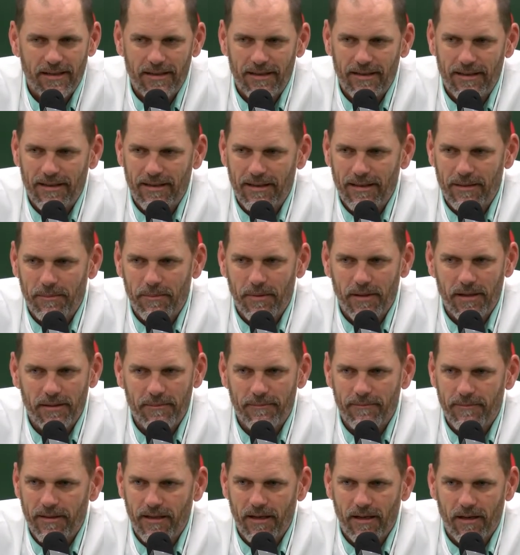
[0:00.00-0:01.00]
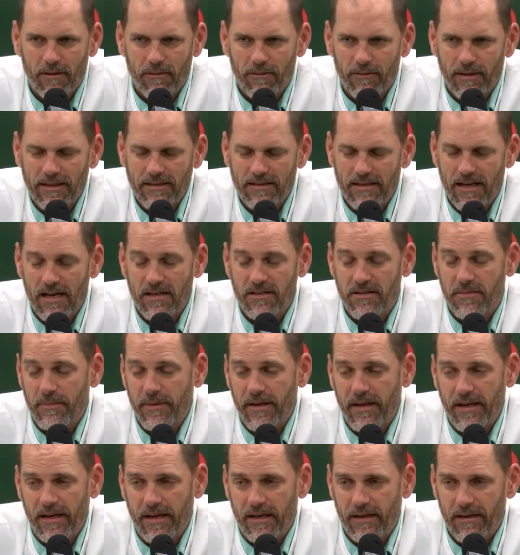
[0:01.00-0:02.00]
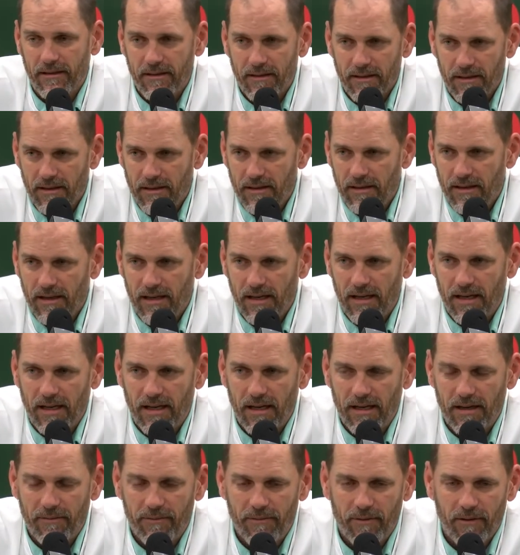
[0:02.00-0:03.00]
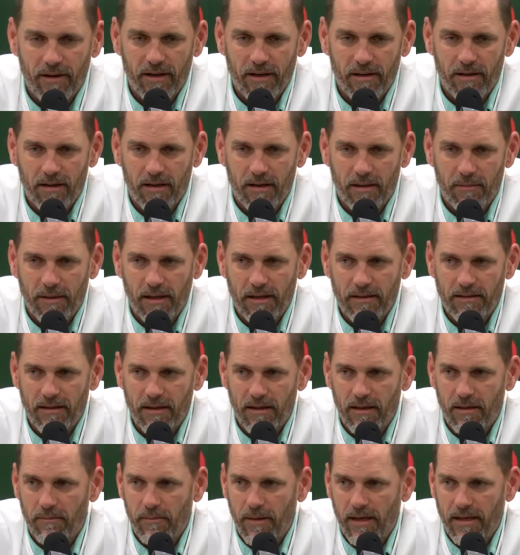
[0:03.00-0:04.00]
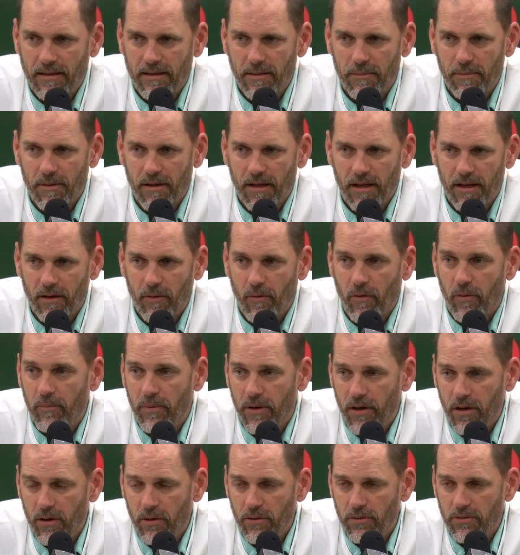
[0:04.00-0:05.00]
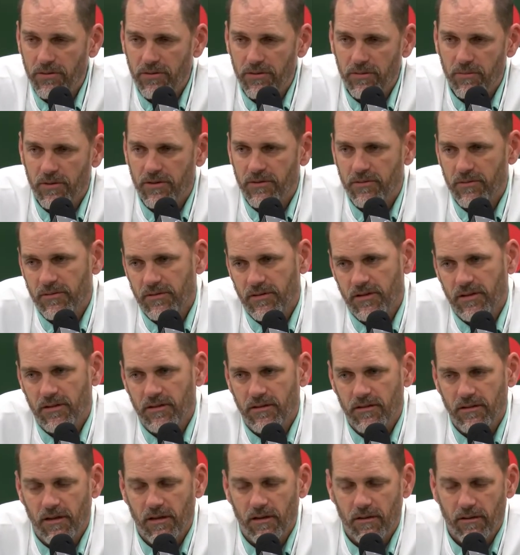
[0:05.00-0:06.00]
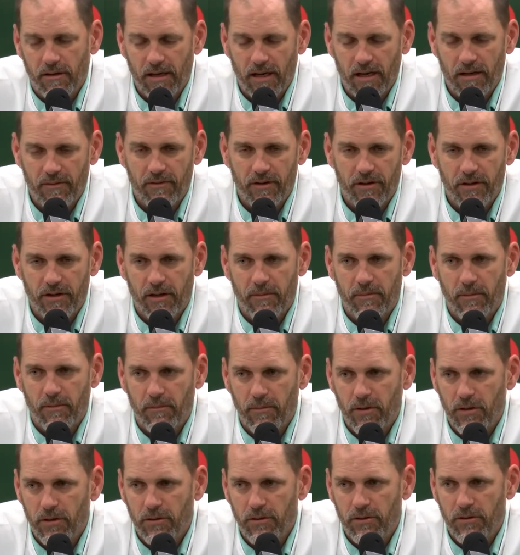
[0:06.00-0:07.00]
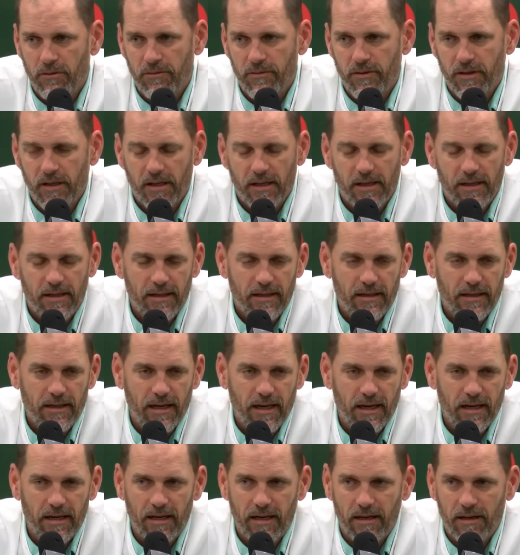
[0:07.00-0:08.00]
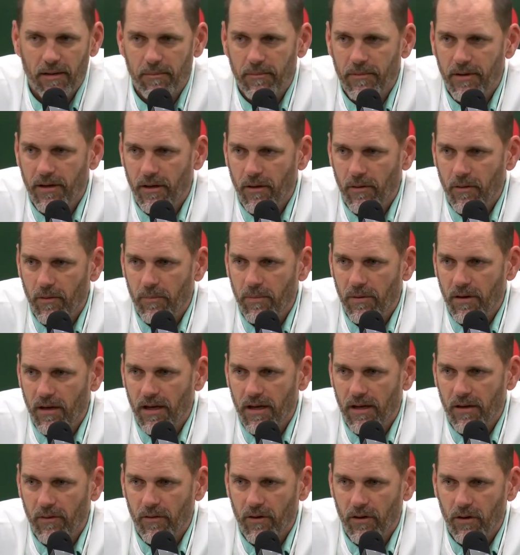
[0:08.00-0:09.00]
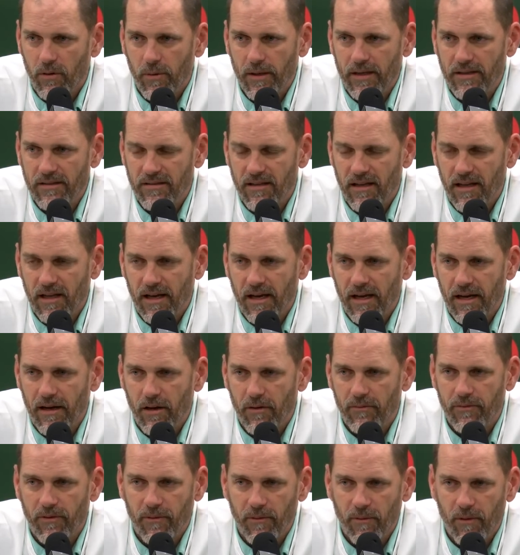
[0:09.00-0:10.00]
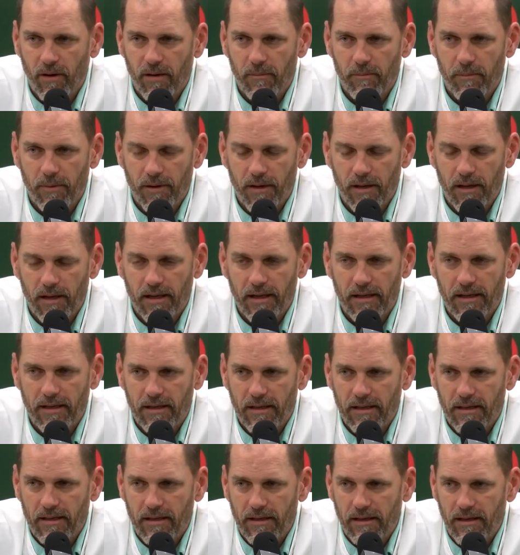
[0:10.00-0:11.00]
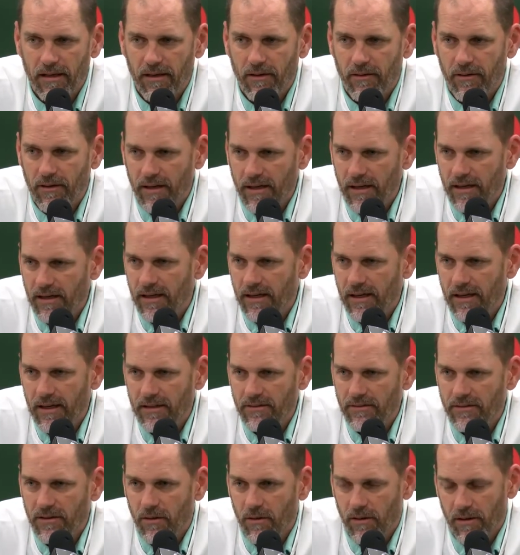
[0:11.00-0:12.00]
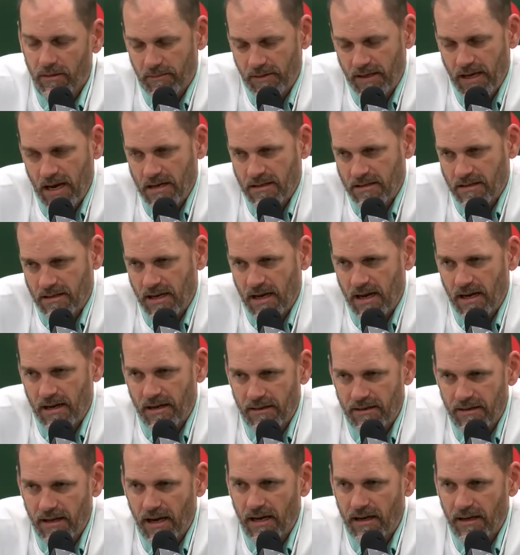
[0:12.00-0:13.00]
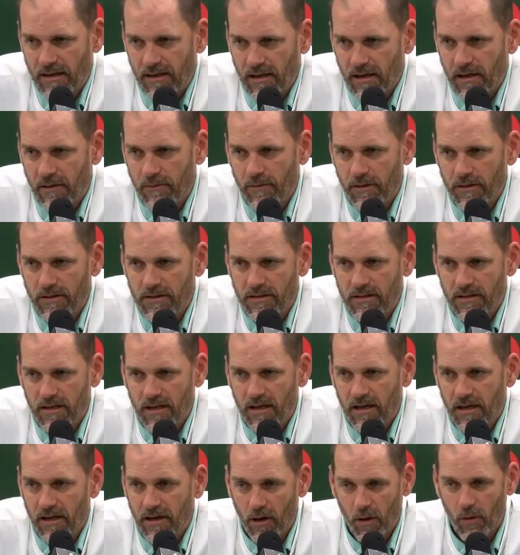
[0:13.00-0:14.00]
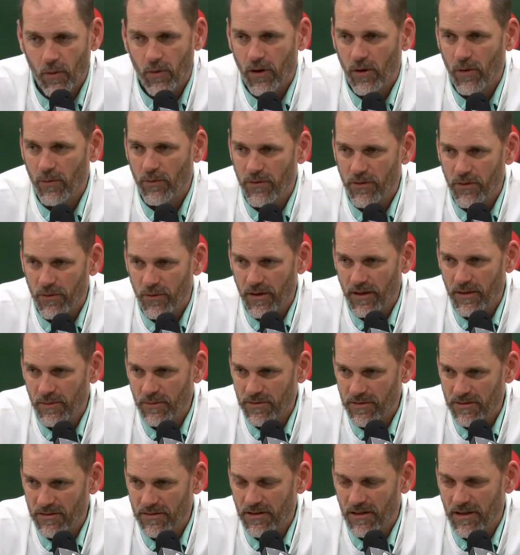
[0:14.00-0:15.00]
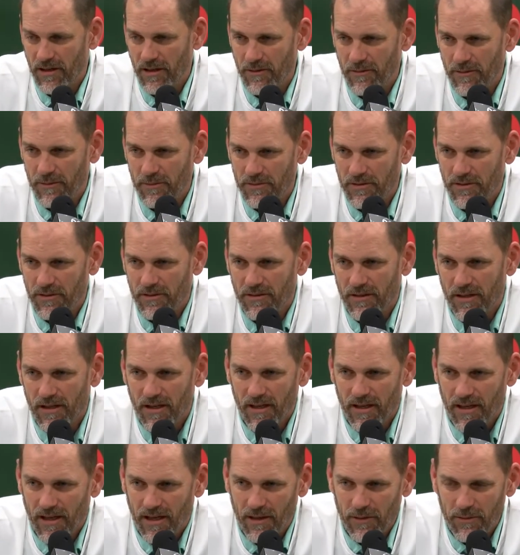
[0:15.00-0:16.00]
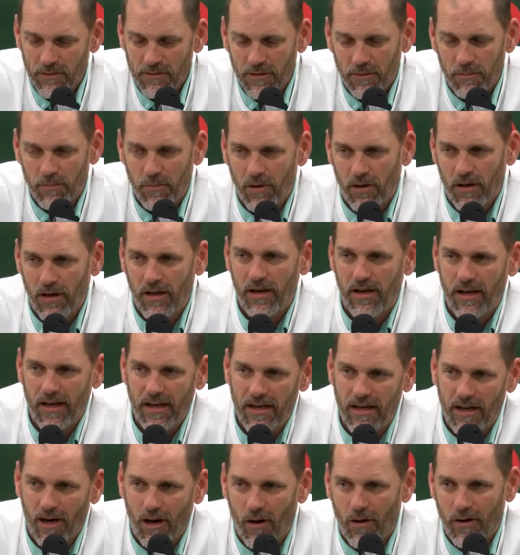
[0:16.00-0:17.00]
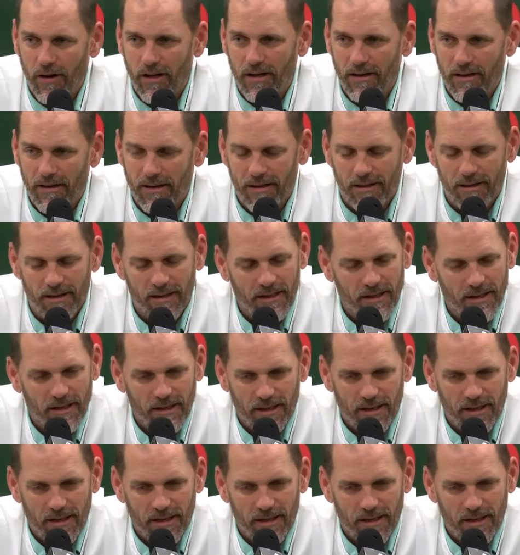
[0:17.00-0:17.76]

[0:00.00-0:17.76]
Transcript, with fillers: Uh, but, you know, he's got speed. And him to come out there and make the play on the post, which was, you know, kind of a double move, and then, the, you know, the play on the quick slant off a run play you know, to get the end zone and catch that in tight coverage uh, and hold on to it. It was, you know, it was a, it was a bullet, and he caught it, and